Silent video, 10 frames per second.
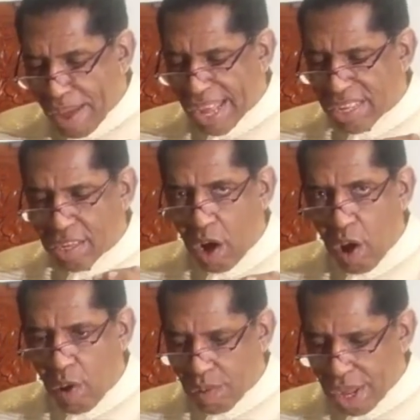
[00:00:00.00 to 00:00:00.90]
based
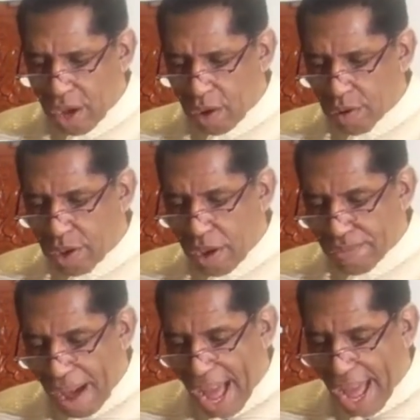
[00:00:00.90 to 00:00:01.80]
only on
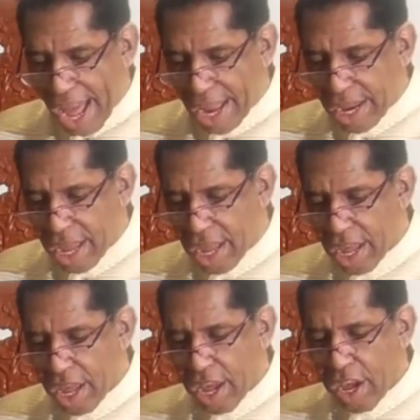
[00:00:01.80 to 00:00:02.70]
your mind,
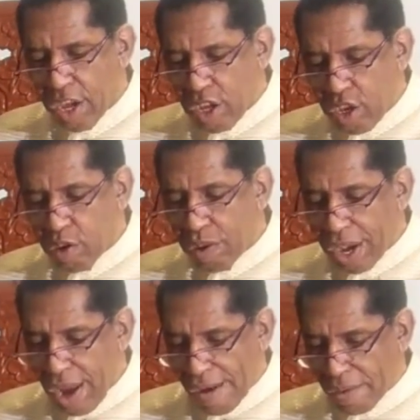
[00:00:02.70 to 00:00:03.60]
you
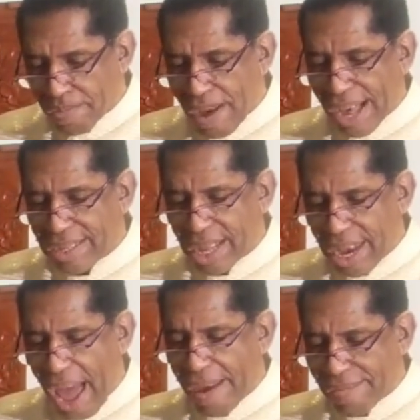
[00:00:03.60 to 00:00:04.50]
will never
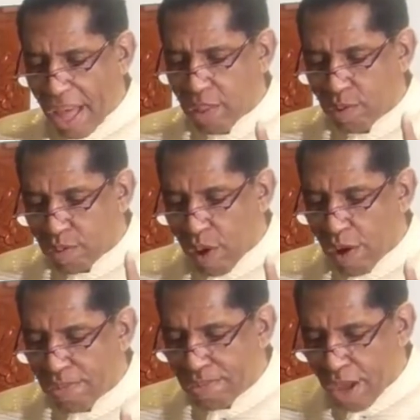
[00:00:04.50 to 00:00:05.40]
master life. Now, the
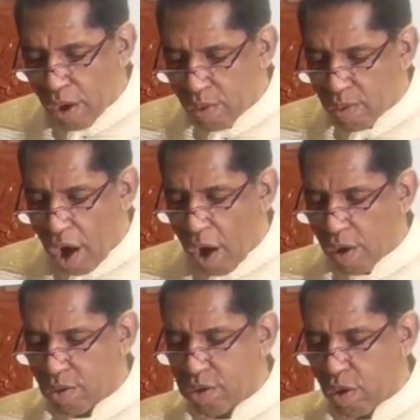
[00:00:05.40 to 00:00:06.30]
word myo
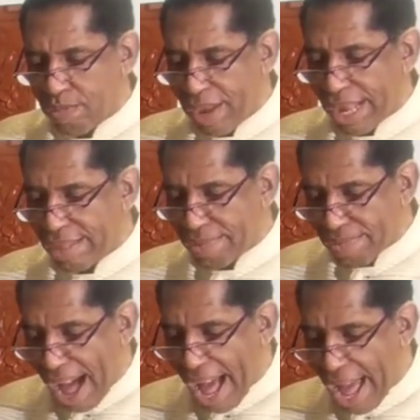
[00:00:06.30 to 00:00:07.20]
also
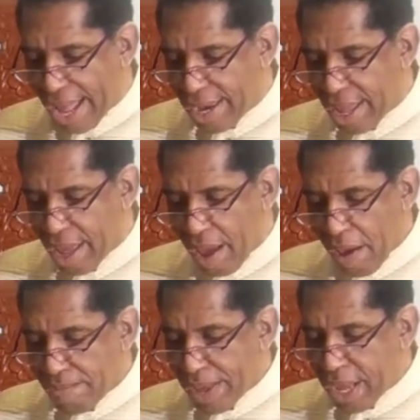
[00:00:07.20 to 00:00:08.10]
means mind
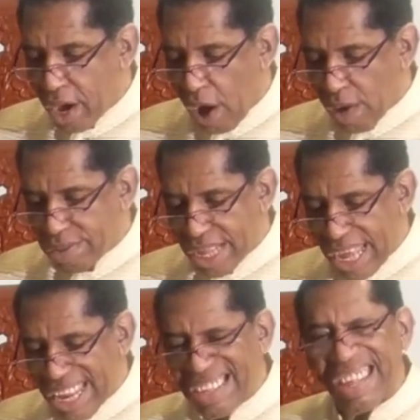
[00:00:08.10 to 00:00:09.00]
because
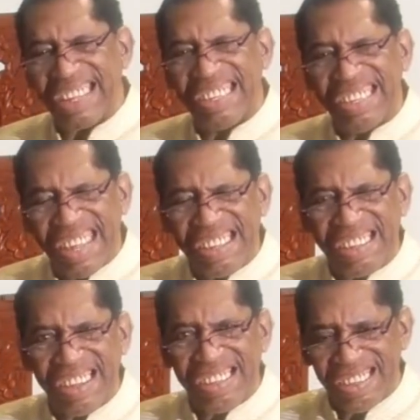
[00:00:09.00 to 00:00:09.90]
in its
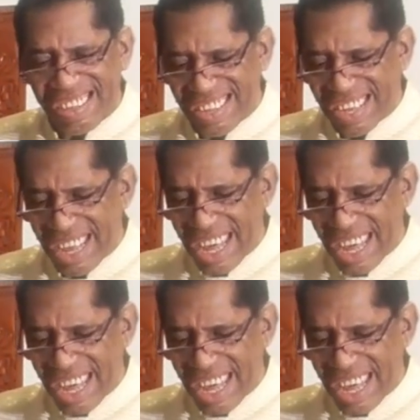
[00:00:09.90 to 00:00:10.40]
existence,